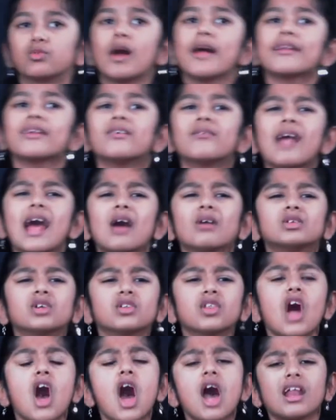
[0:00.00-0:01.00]
run around
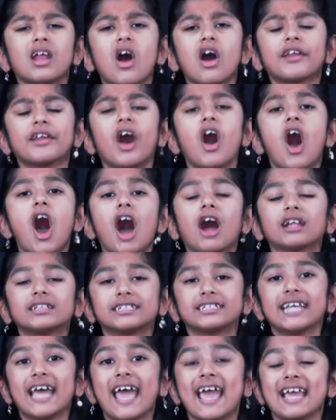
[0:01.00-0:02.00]
a lot on a
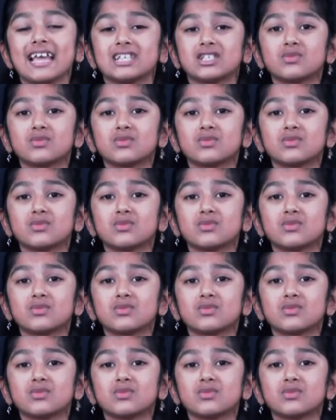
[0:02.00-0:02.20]
hot day.